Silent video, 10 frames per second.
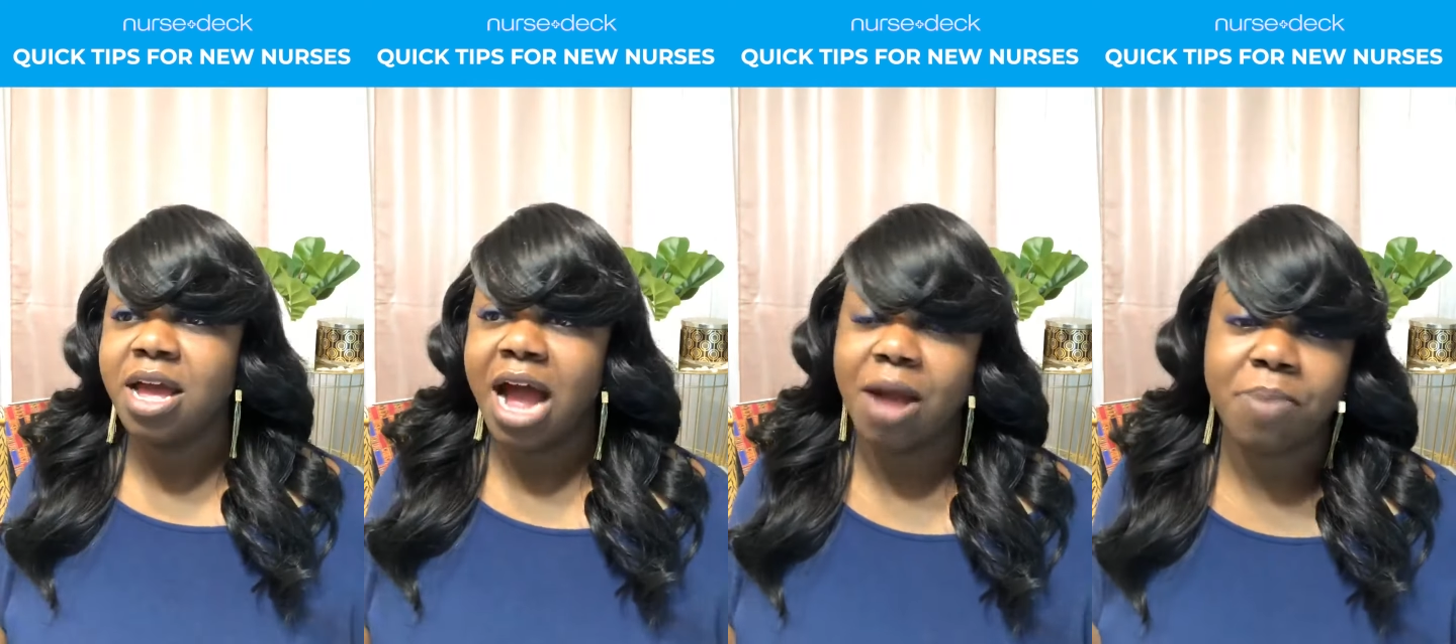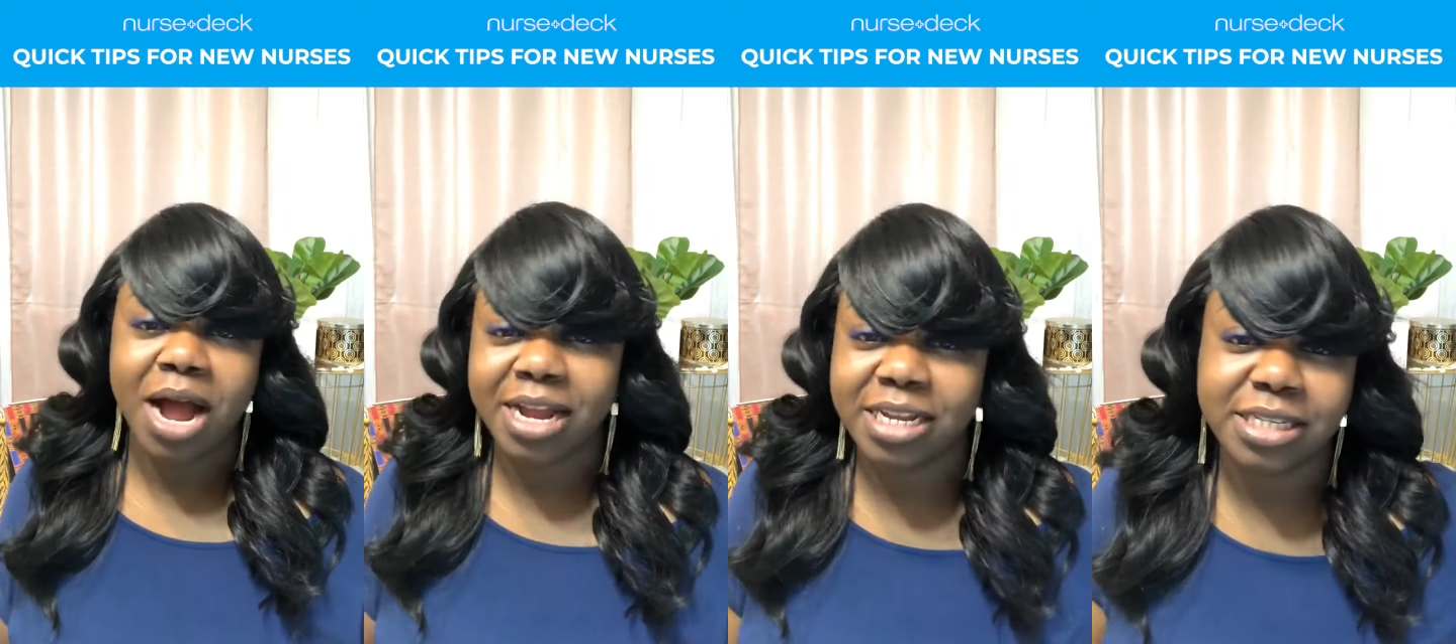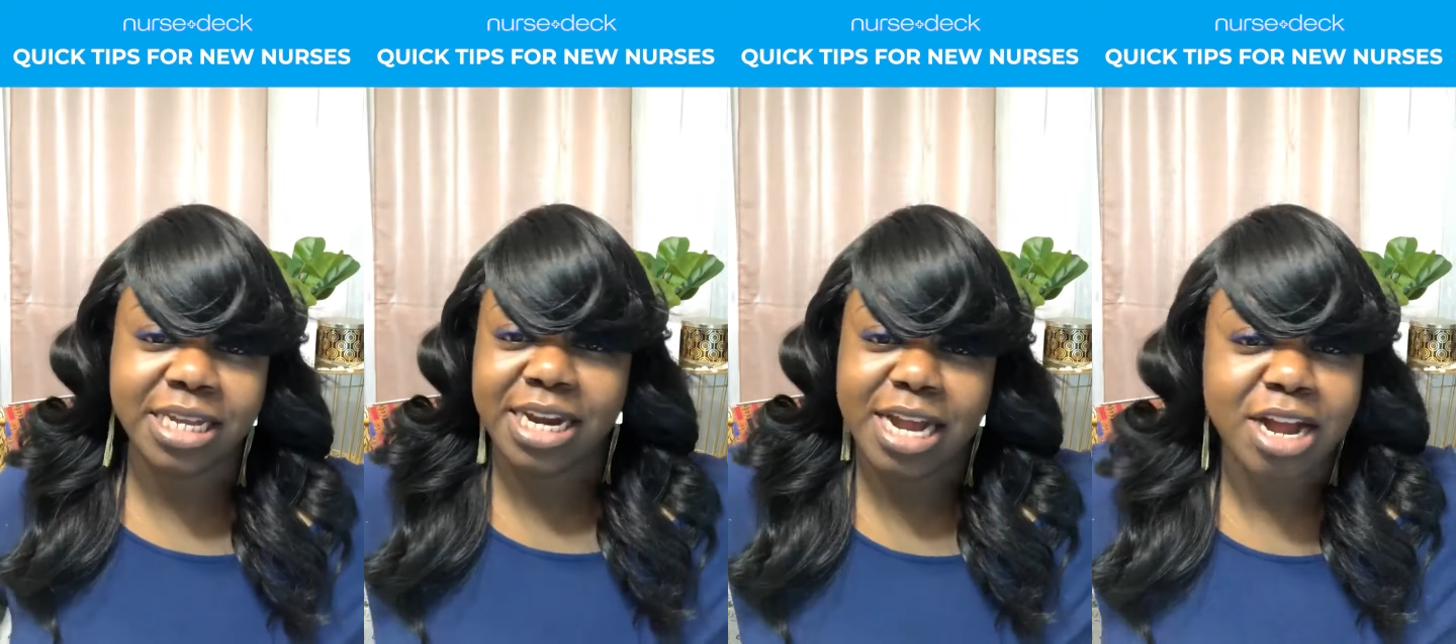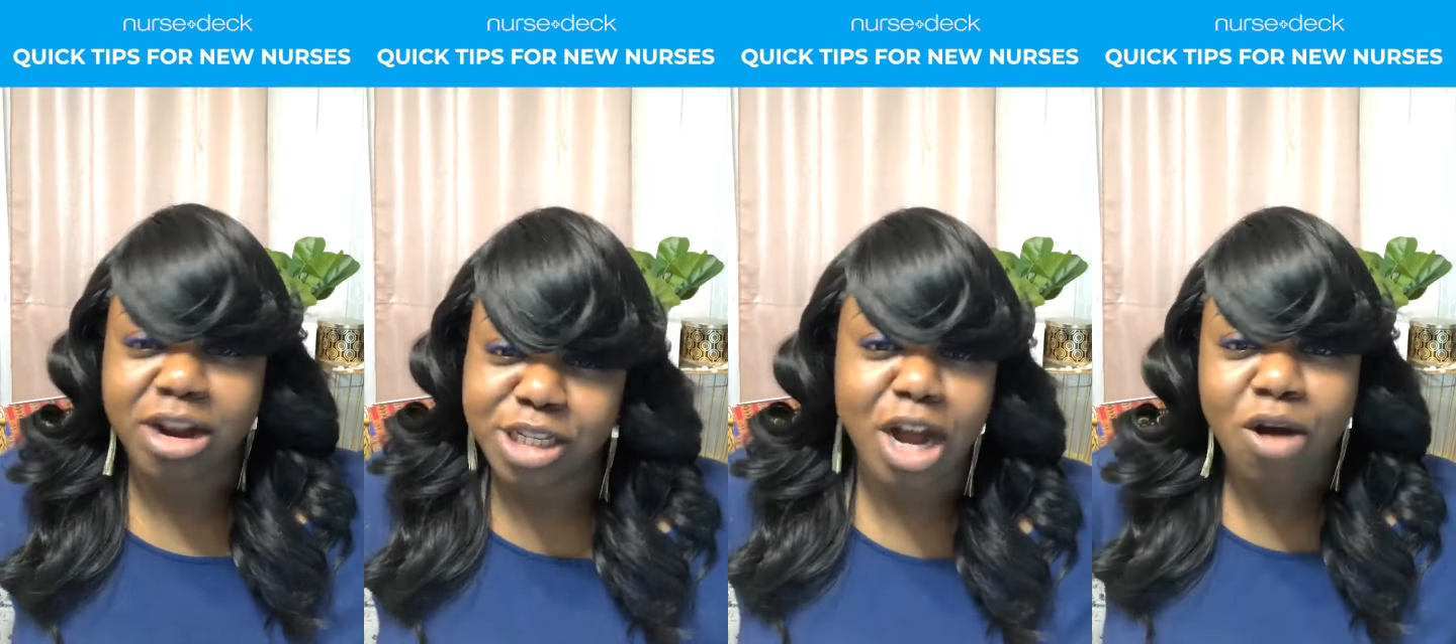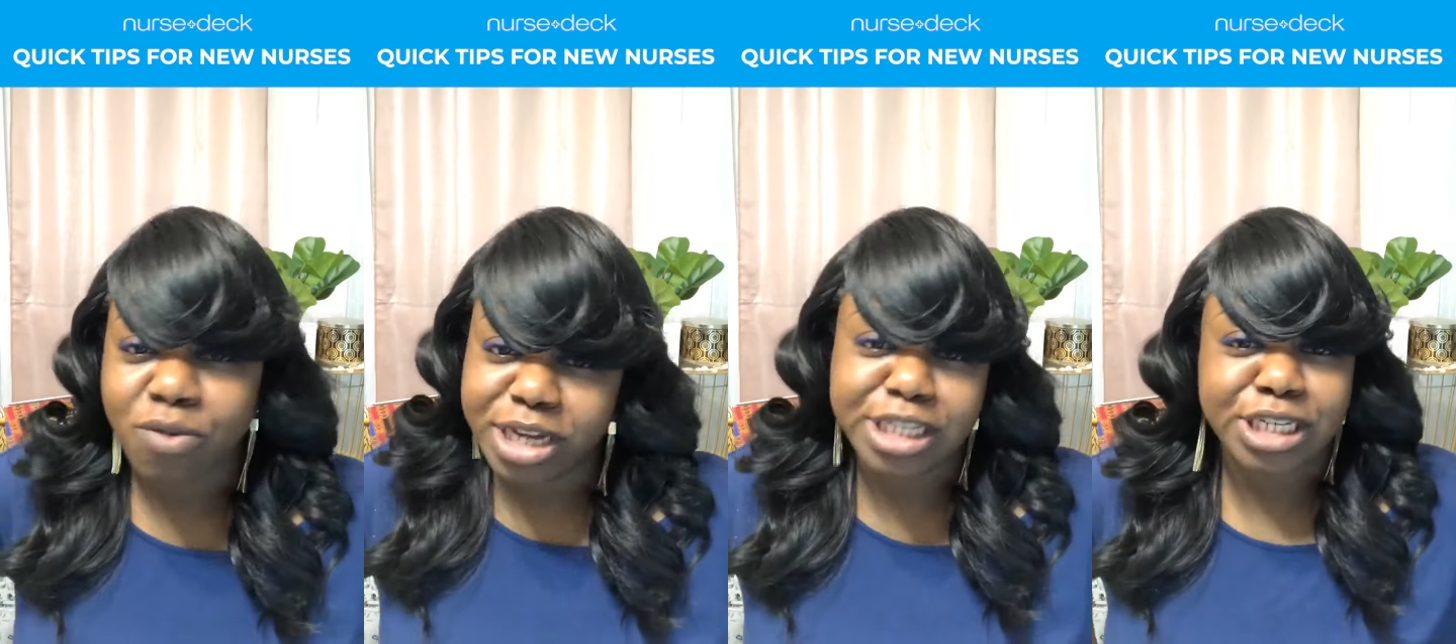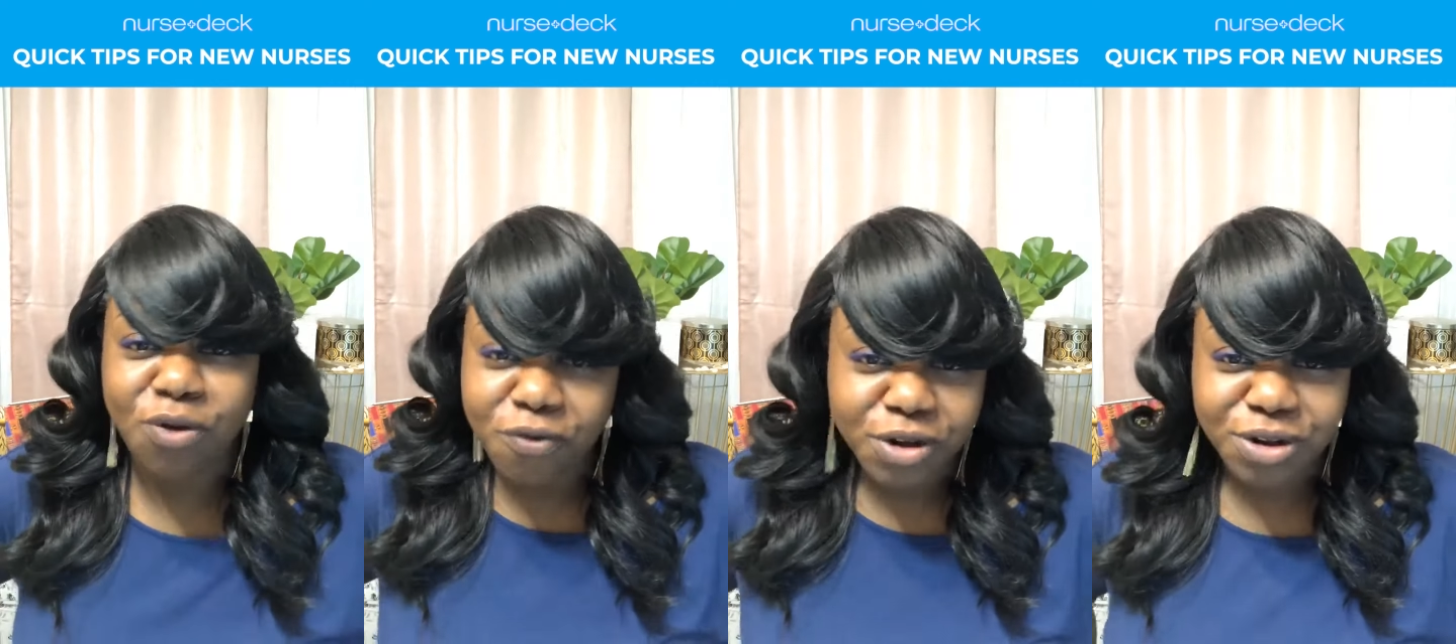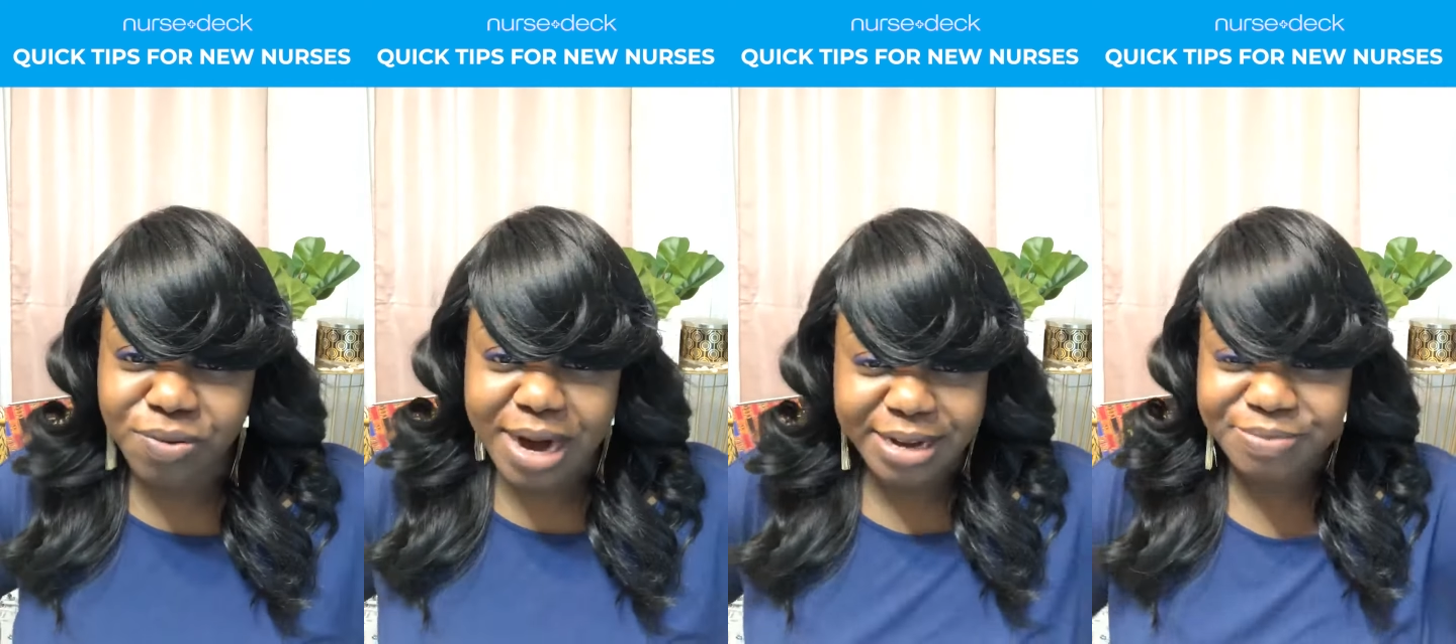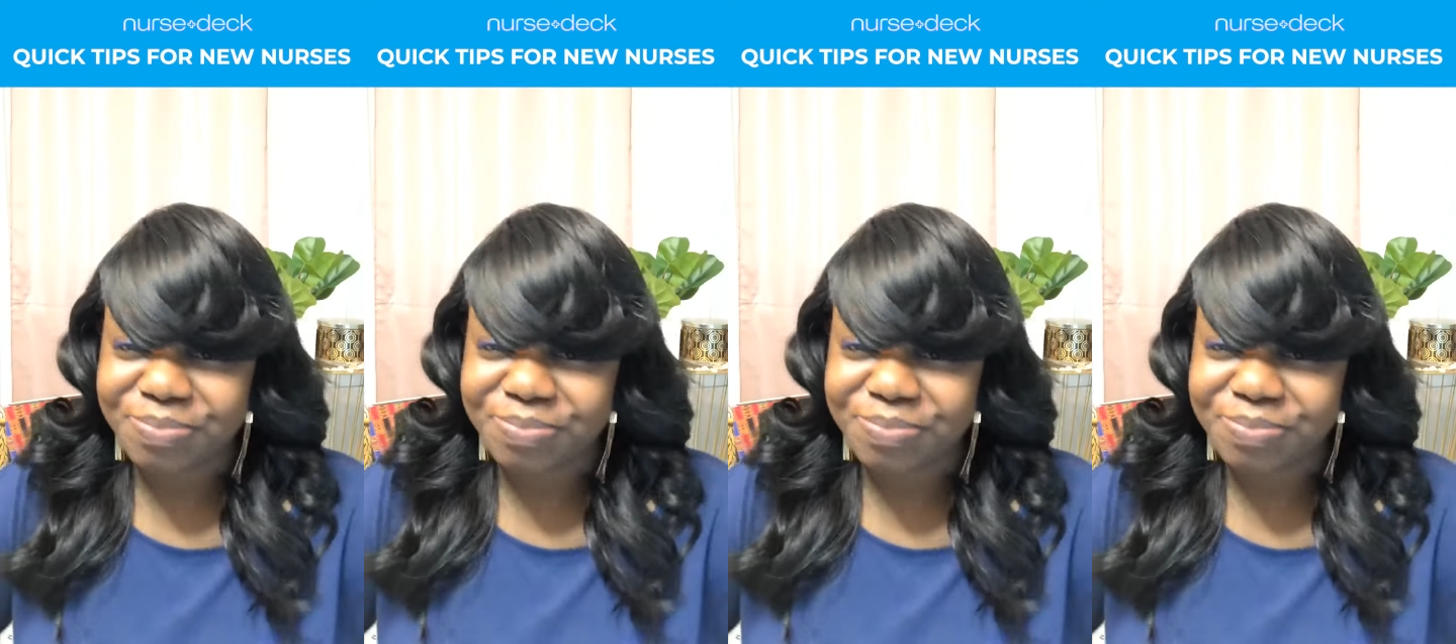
Our pockets in, are always so full, right?